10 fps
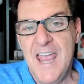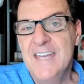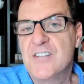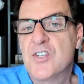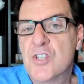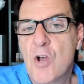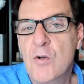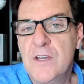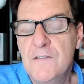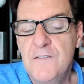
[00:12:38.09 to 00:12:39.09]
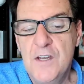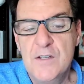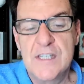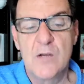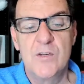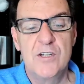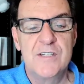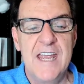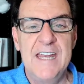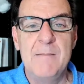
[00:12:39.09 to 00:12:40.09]
And it's so confusing when you're
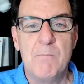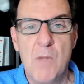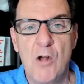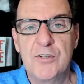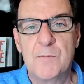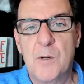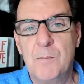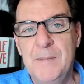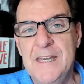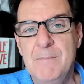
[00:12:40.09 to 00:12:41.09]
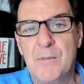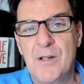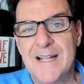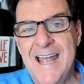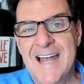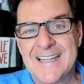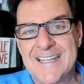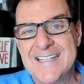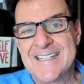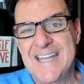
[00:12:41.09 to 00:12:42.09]
dating multiple people
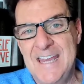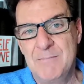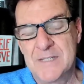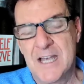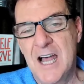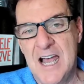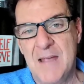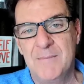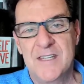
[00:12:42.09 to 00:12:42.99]
at the same time.